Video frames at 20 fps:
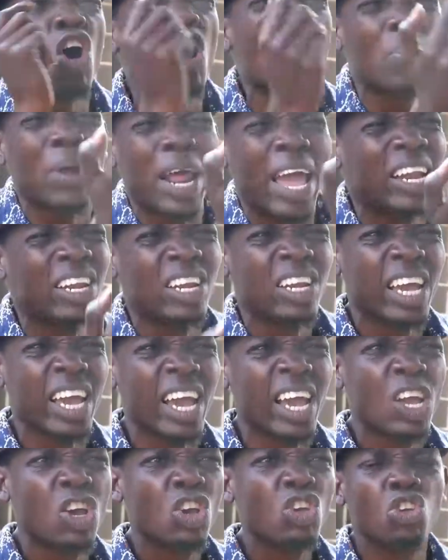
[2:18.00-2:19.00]
your brain.
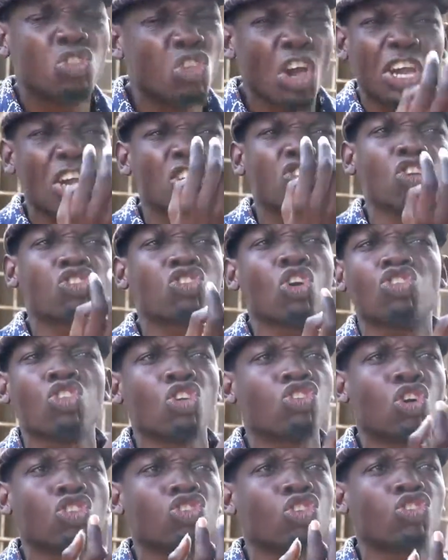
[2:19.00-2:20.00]
Eh? You talking cho cho
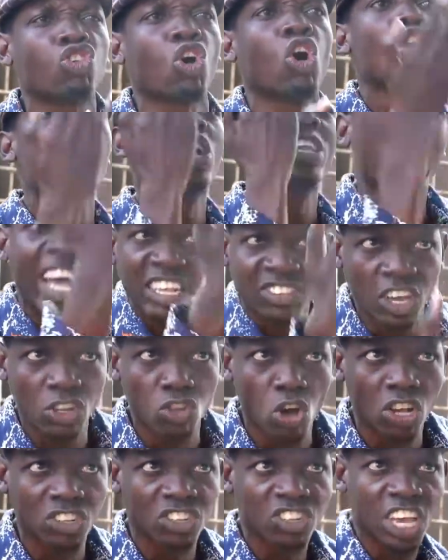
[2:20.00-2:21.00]
cho cho cho cho. That's a
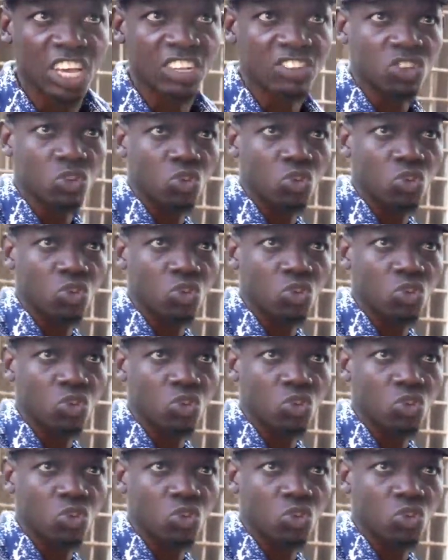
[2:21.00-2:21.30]
nonsense,